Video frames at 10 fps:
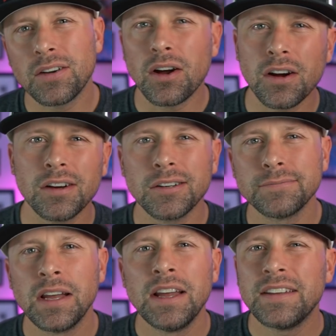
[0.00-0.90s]
there are
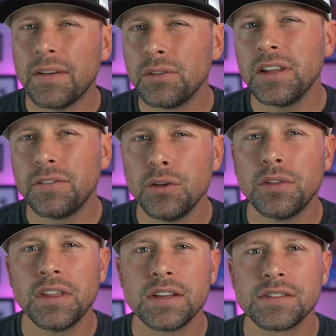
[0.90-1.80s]
definitely a few
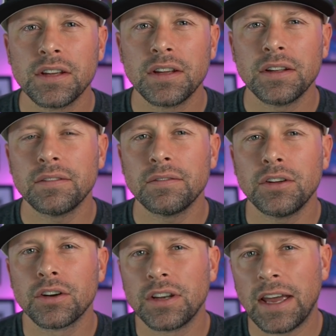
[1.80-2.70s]
things that
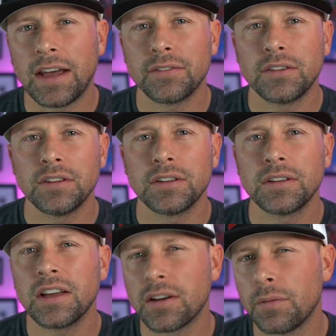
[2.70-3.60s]
you're gonna have to
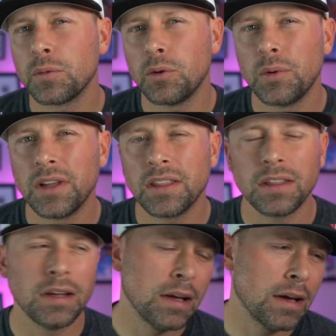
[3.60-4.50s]
get comfortable with,
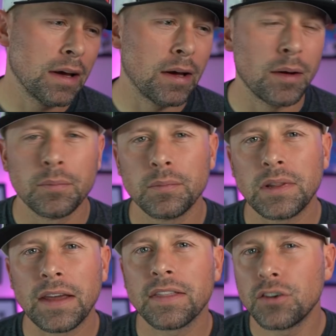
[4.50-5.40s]
um,
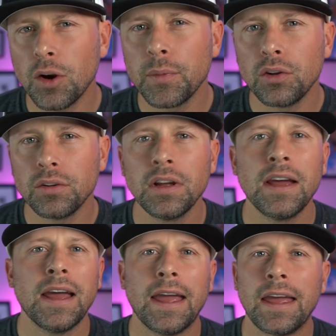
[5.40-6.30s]
like the terminal
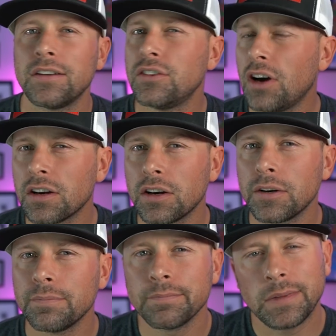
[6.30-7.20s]
and
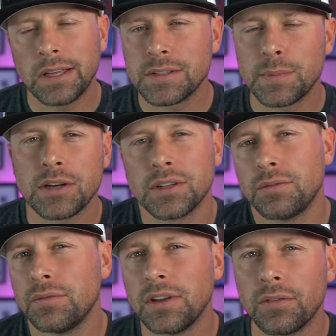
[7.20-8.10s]
Docker, especially
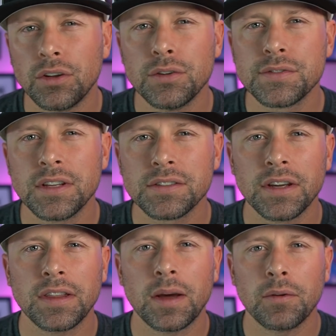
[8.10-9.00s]
if you've never used things
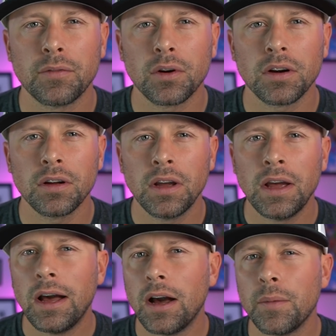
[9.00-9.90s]
like that before.
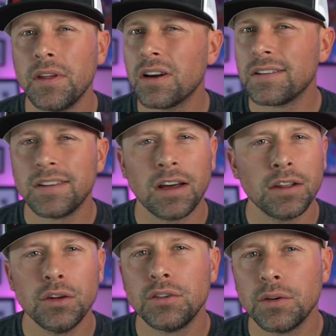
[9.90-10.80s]
Um, there are a ton
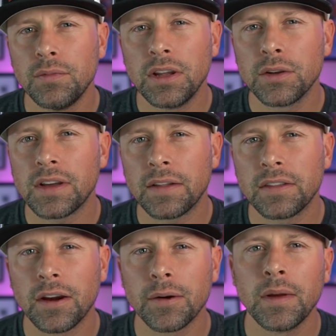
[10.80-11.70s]
of YouTube videos out
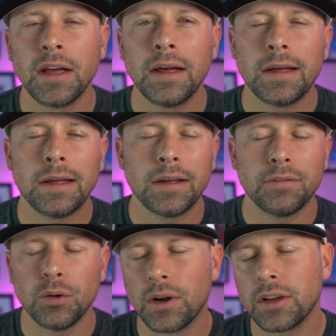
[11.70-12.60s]
there Uh,
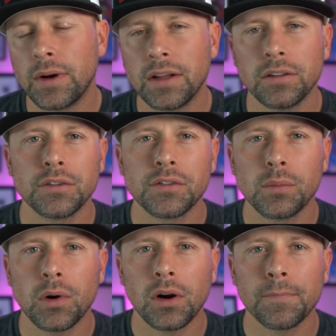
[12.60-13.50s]
if you want to go out and learn
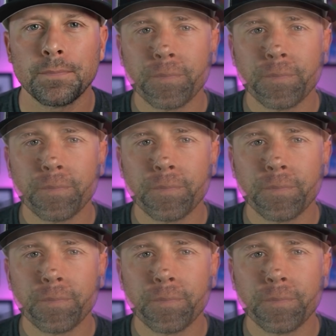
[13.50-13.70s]
some more.